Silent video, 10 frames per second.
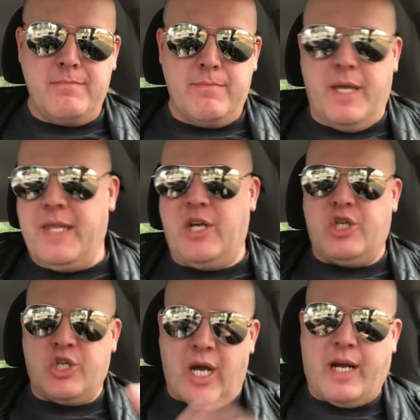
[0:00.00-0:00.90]
Then they
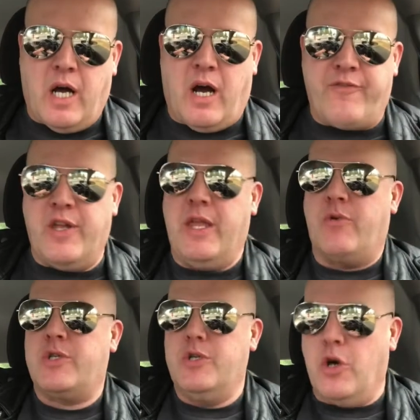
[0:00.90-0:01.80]
shut it off. And there
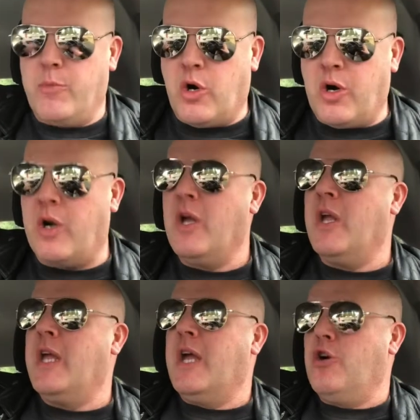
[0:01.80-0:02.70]
was no more
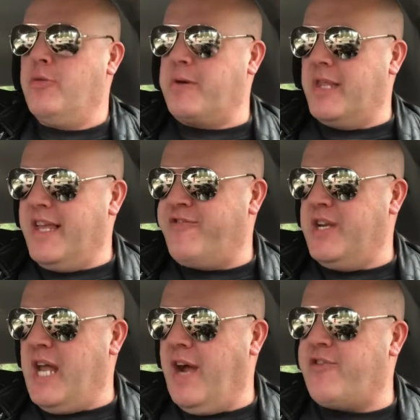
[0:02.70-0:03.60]
Uber and Lyft
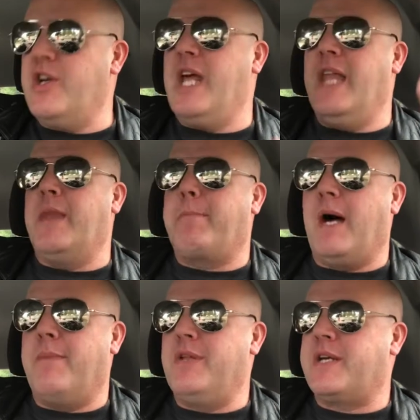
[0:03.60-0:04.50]
in Everett, and the
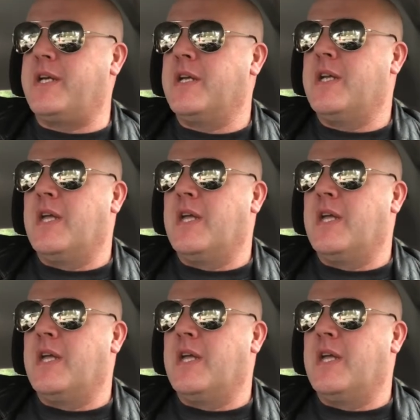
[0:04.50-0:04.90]
public